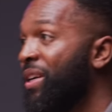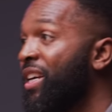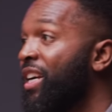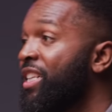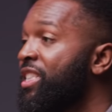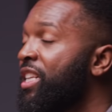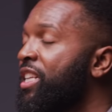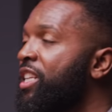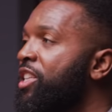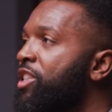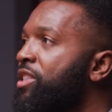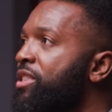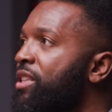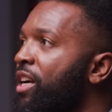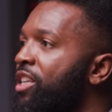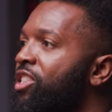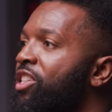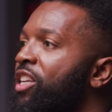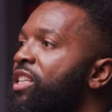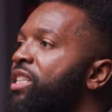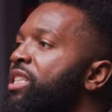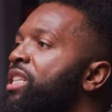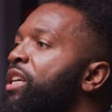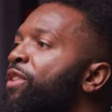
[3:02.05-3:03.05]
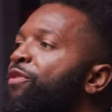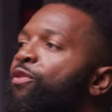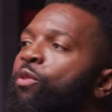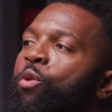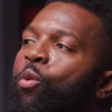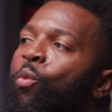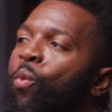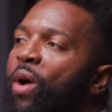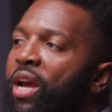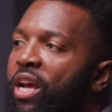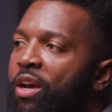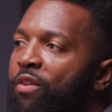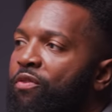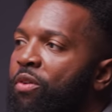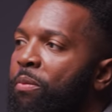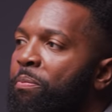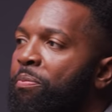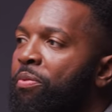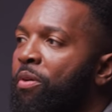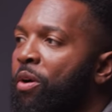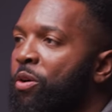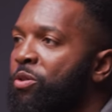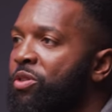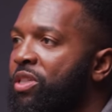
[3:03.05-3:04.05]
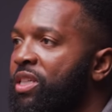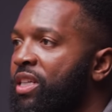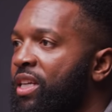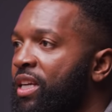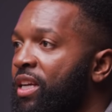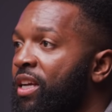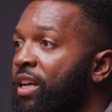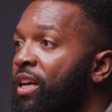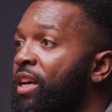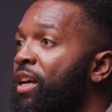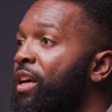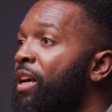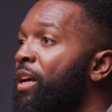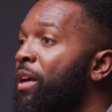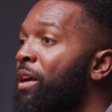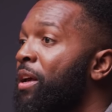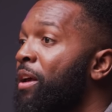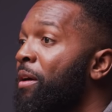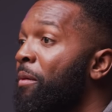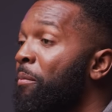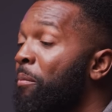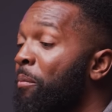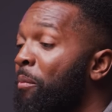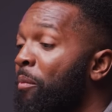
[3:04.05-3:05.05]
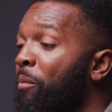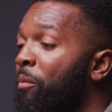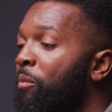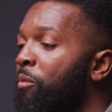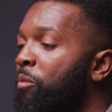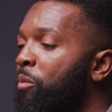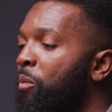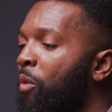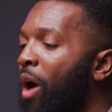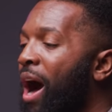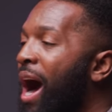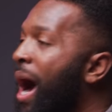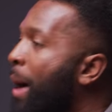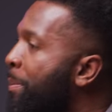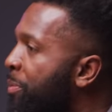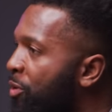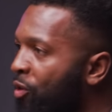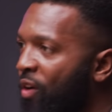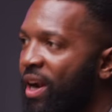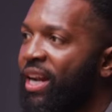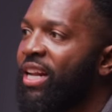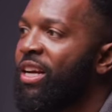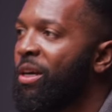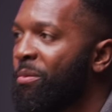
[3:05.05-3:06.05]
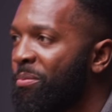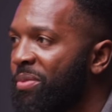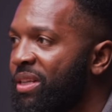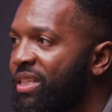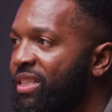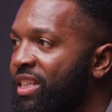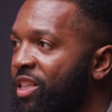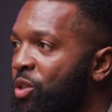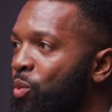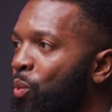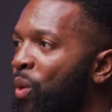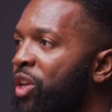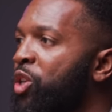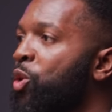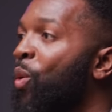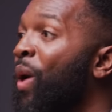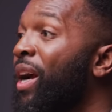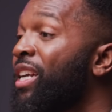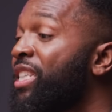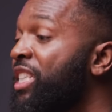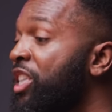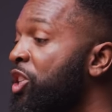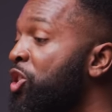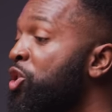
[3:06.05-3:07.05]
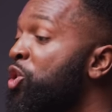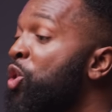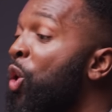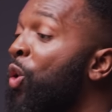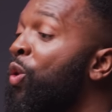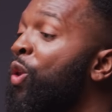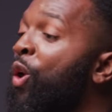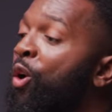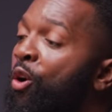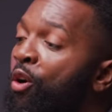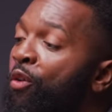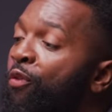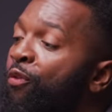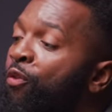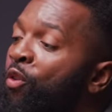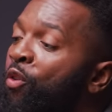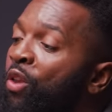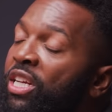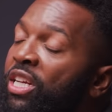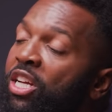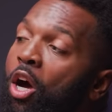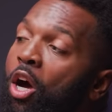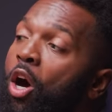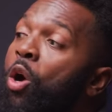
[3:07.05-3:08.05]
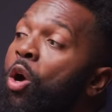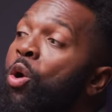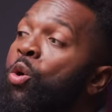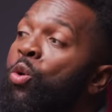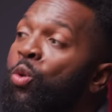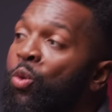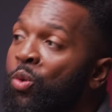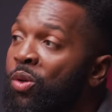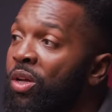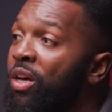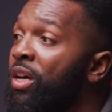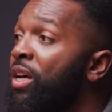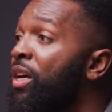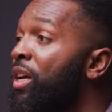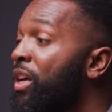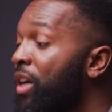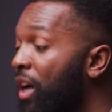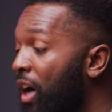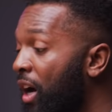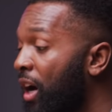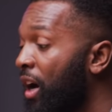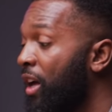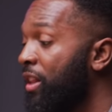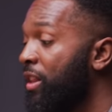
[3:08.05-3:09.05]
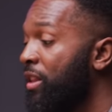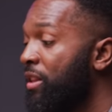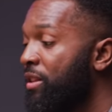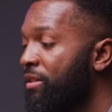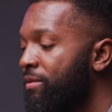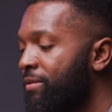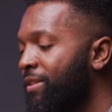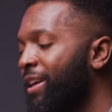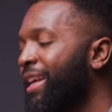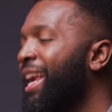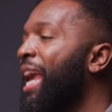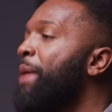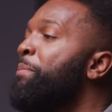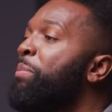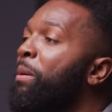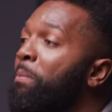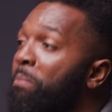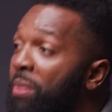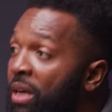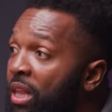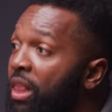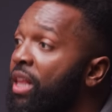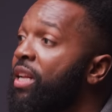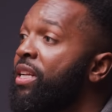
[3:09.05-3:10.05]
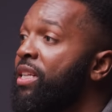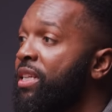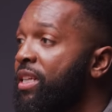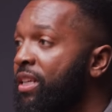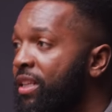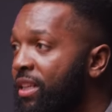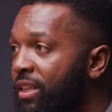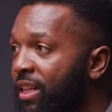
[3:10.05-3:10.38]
Because it is such a different way of approaching operating a business when you actually no longer fully own uh, the capability